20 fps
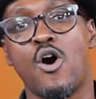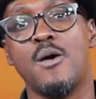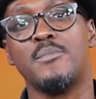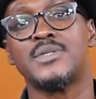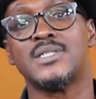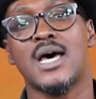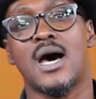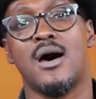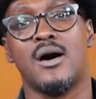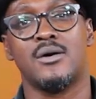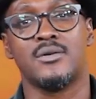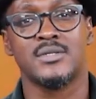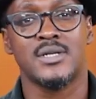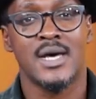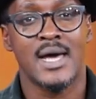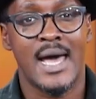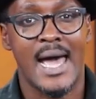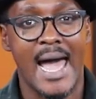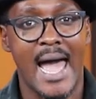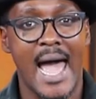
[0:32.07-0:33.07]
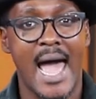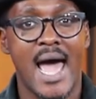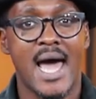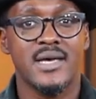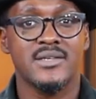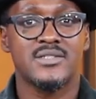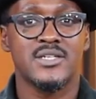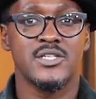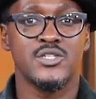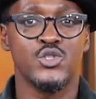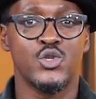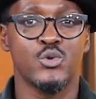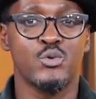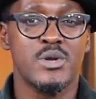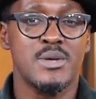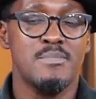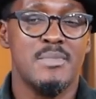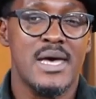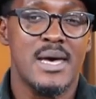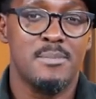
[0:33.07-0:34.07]
hometown as a
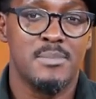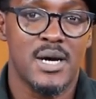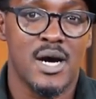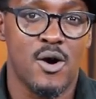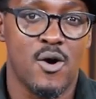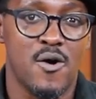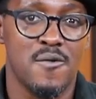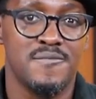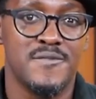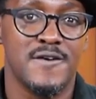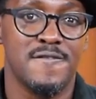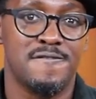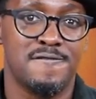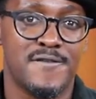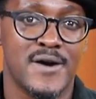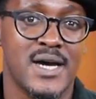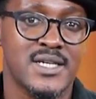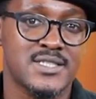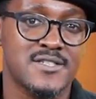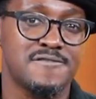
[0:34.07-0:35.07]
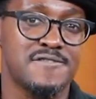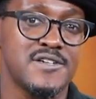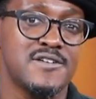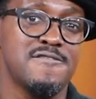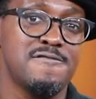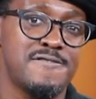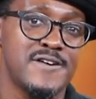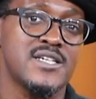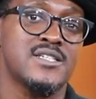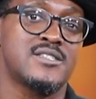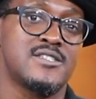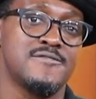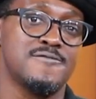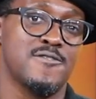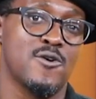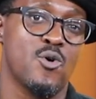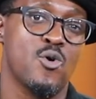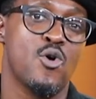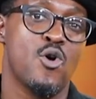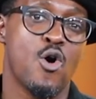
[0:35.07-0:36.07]
jury member of the first film
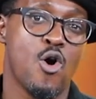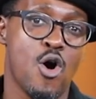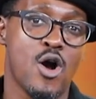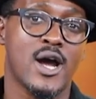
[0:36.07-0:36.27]
festival